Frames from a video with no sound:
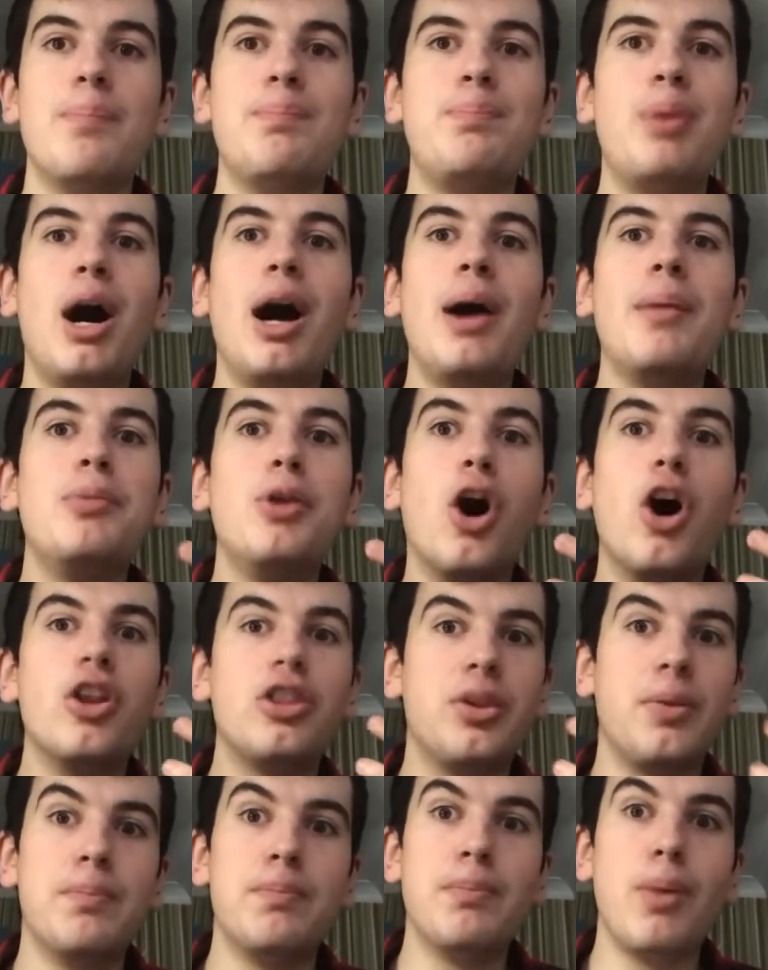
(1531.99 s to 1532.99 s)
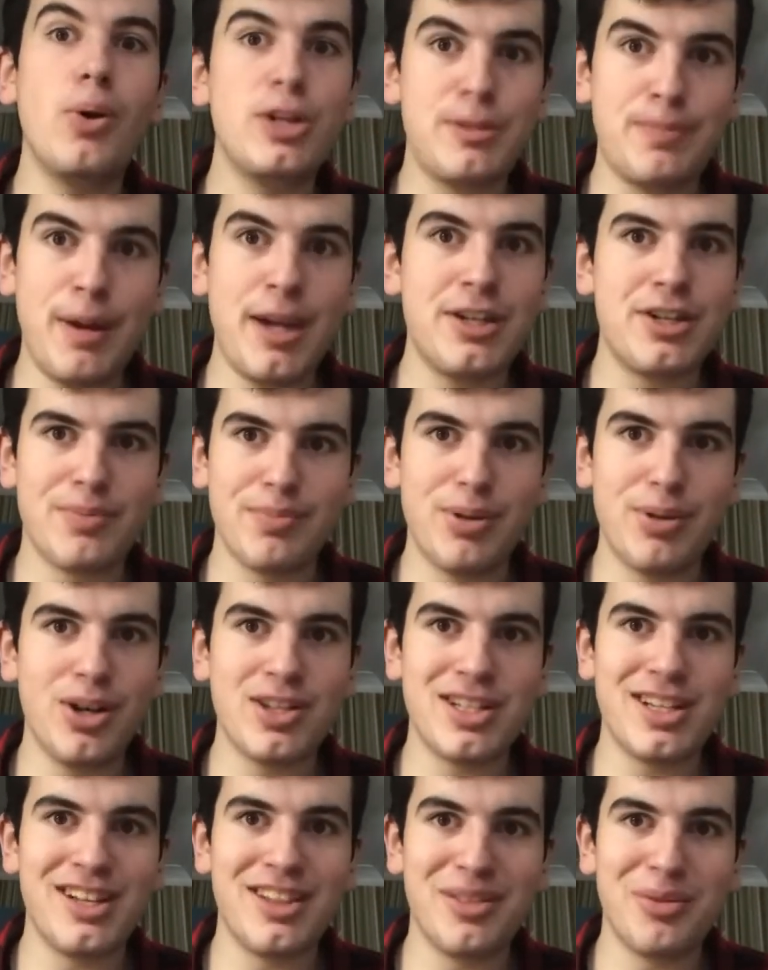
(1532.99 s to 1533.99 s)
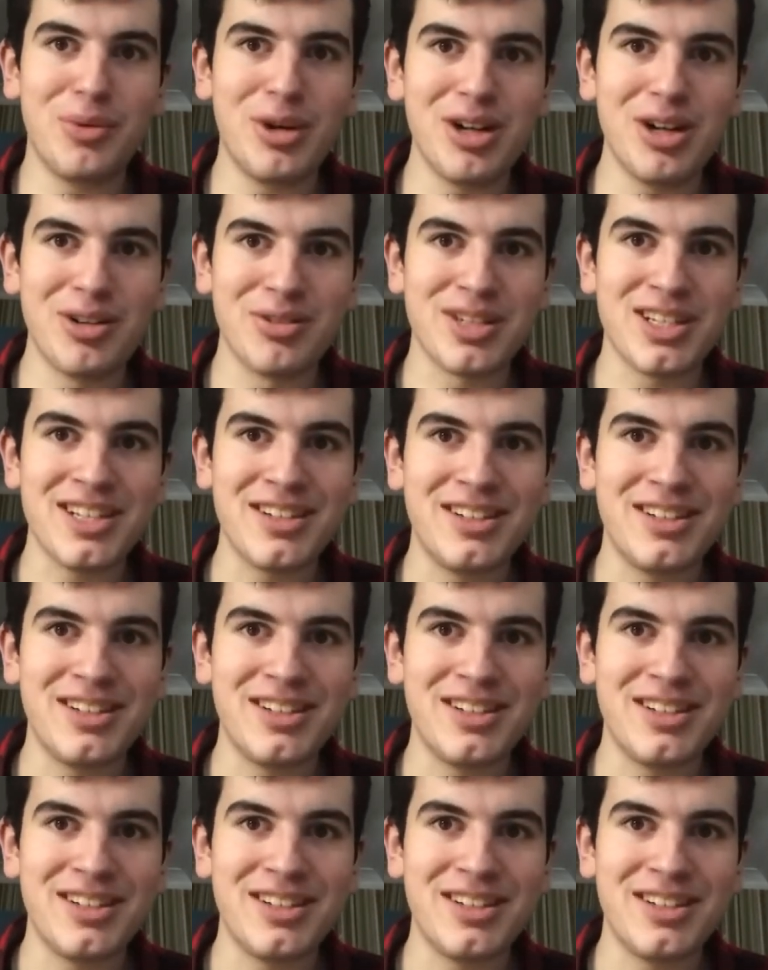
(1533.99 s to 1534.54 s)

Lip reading: but I'm not the most patient person in the world.